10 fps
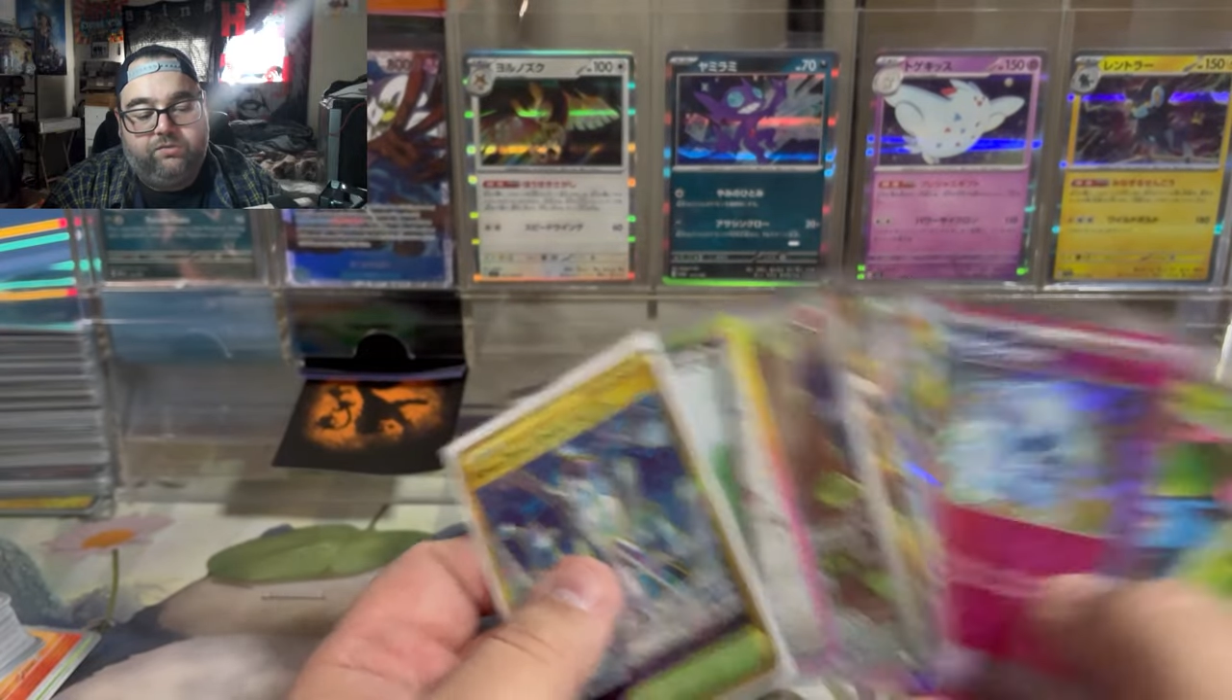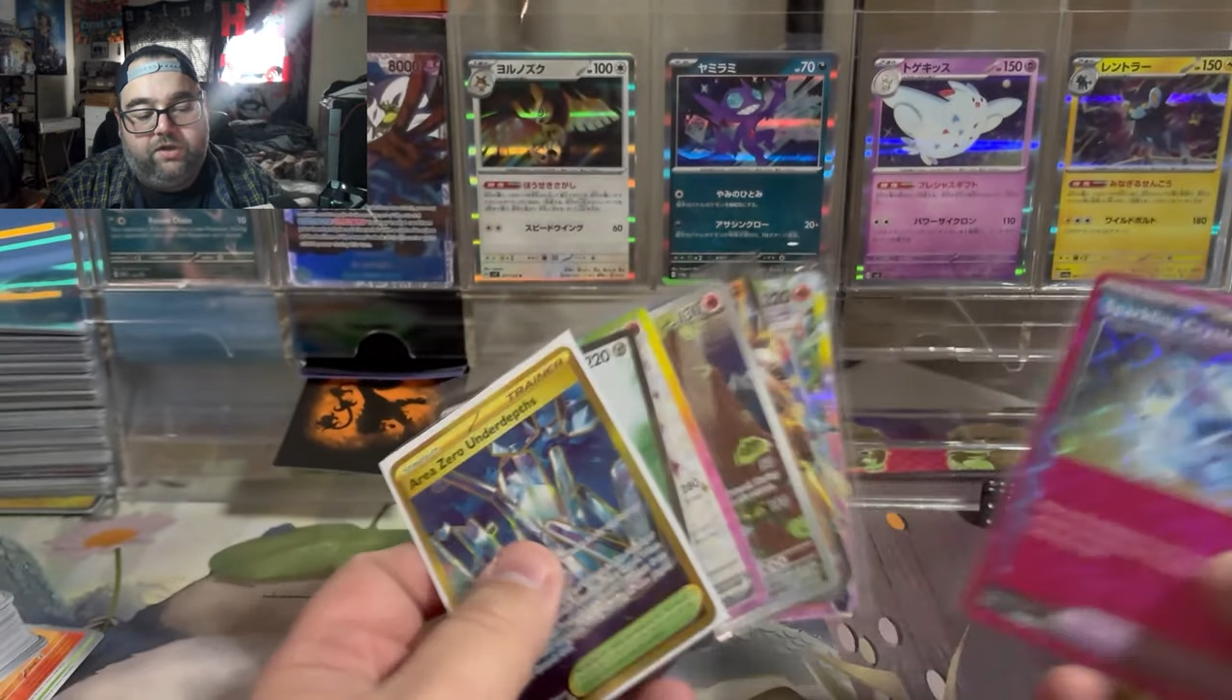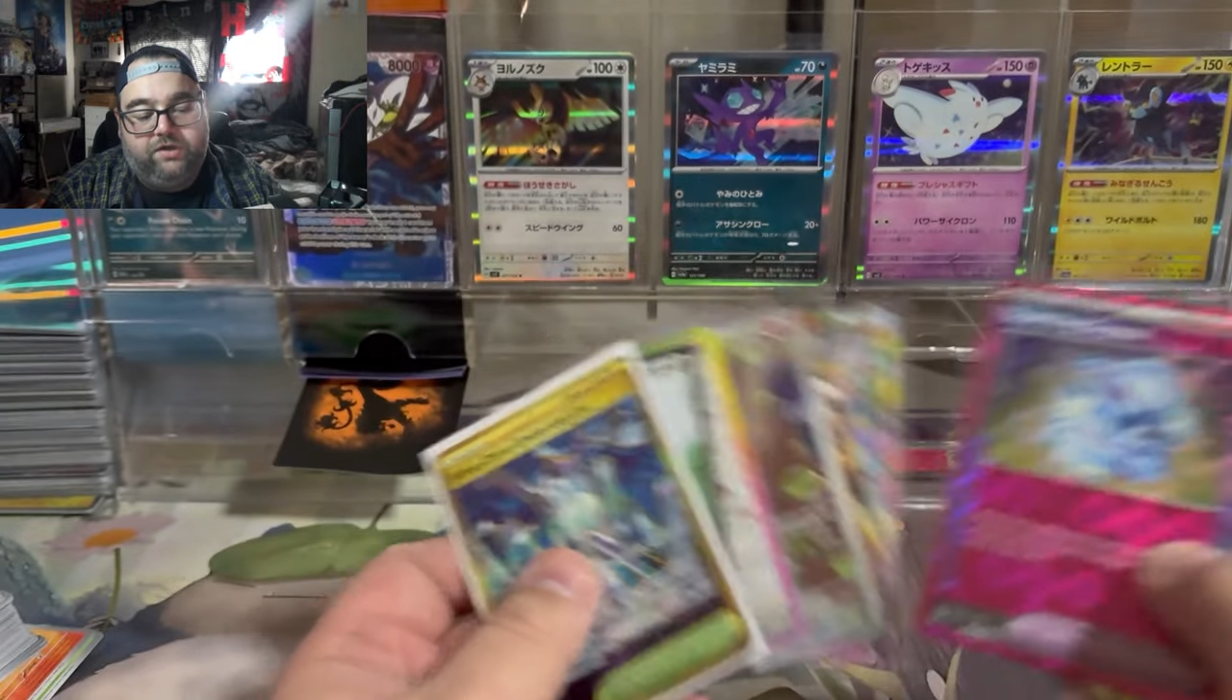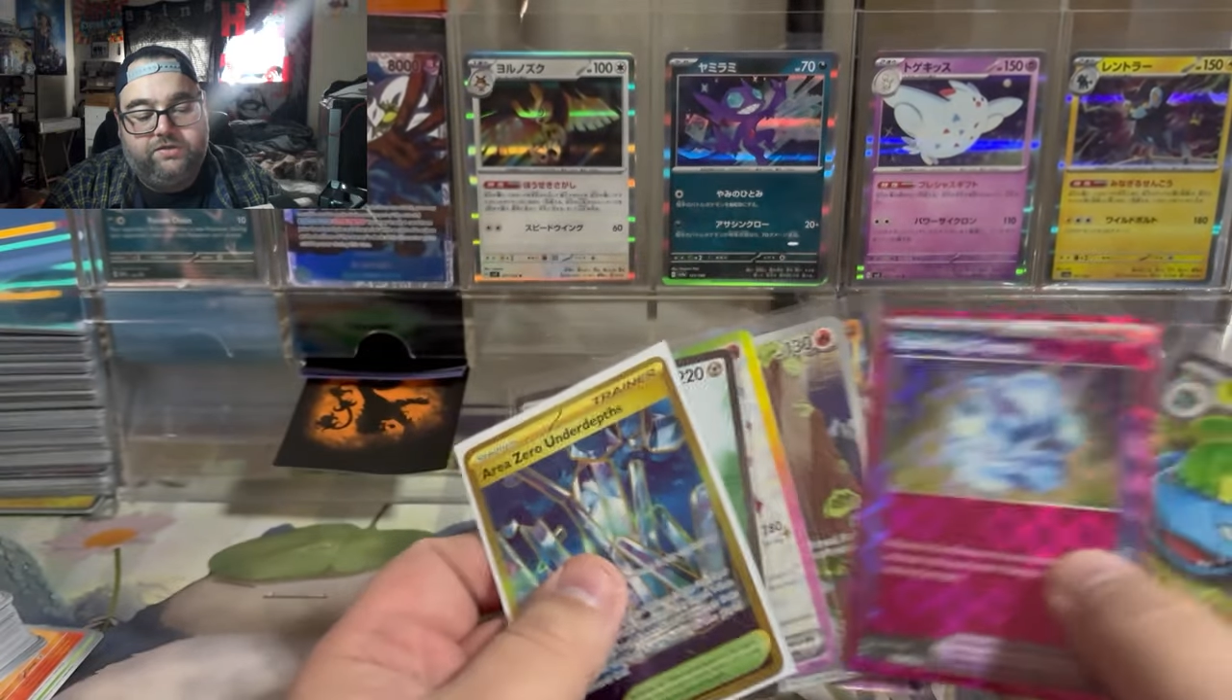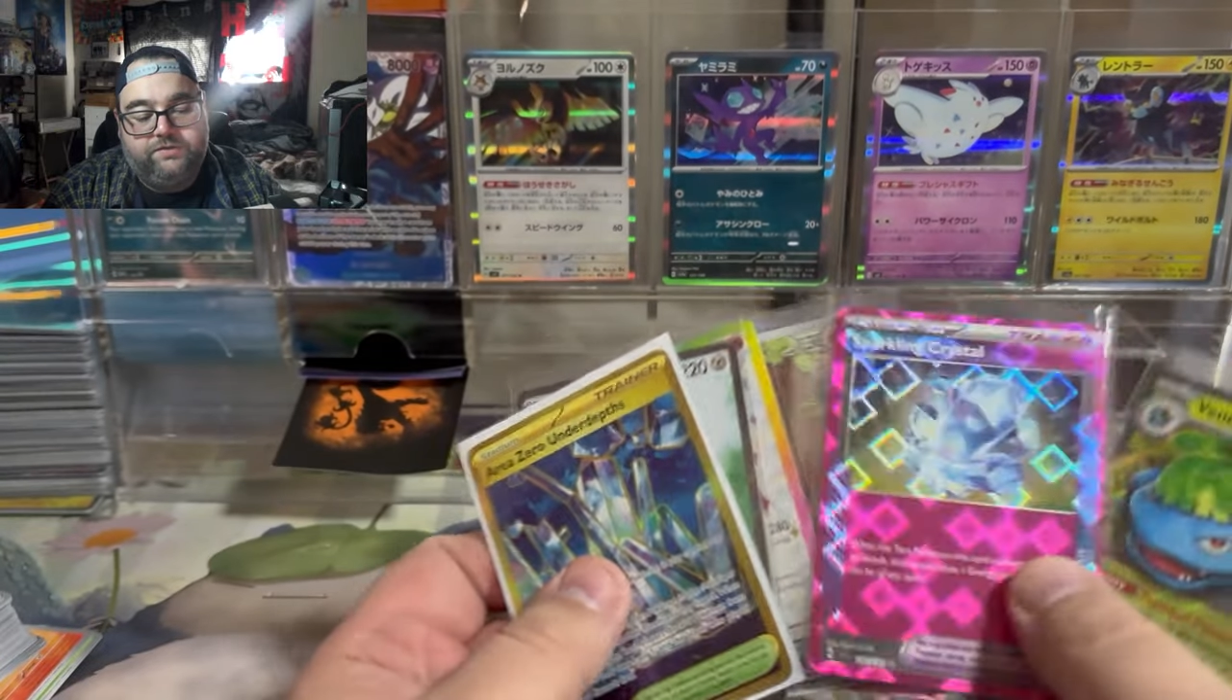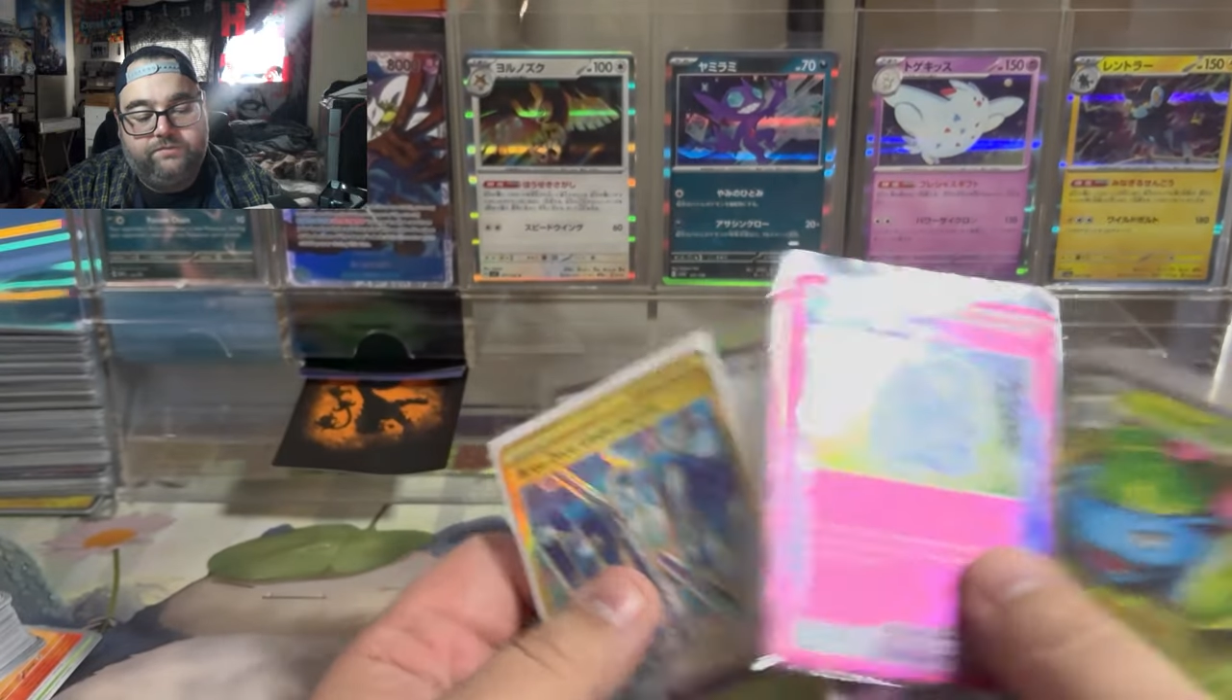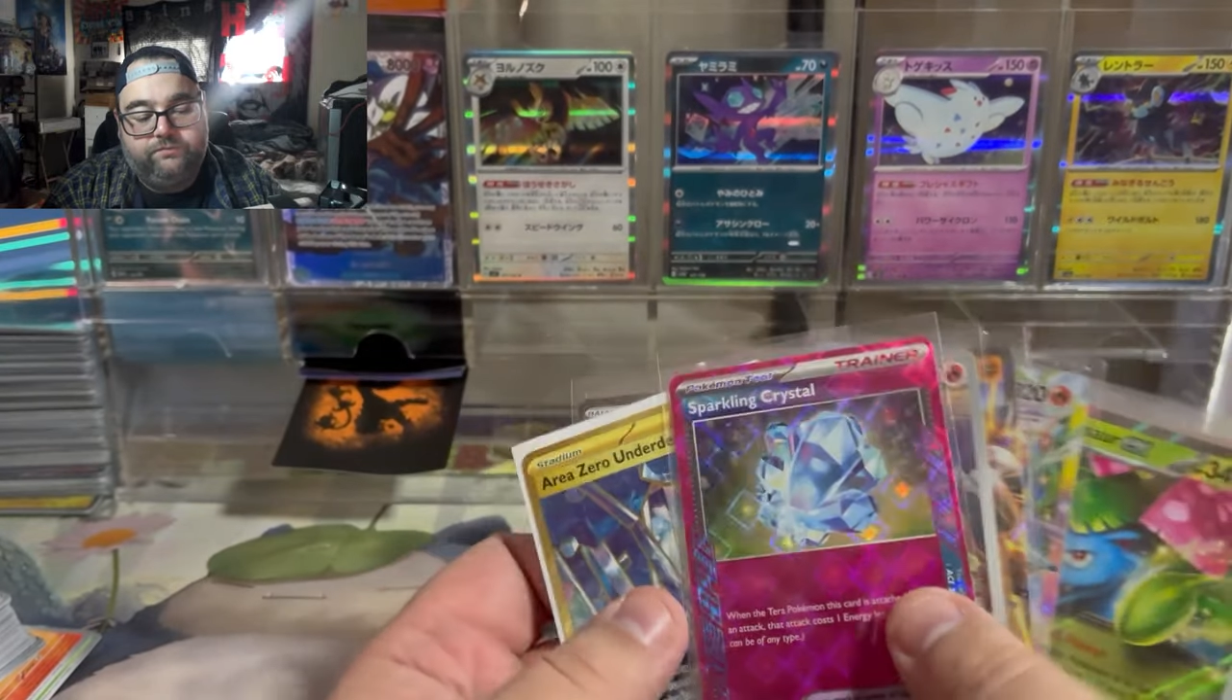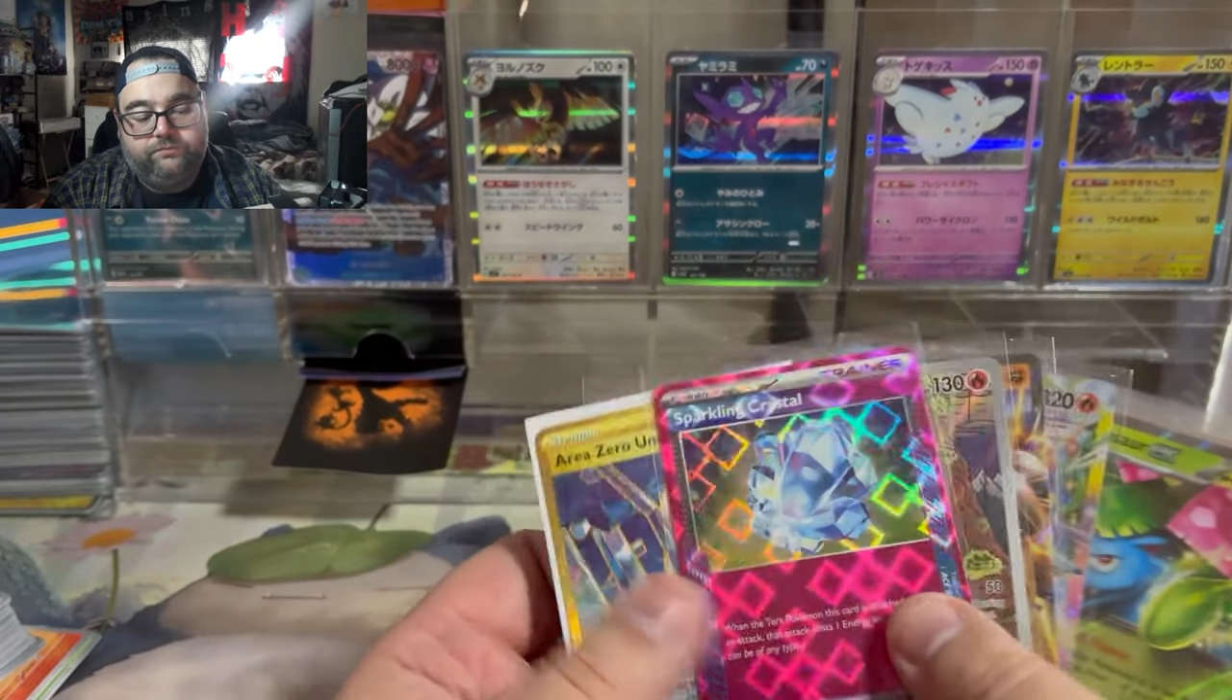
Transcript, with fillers: rares,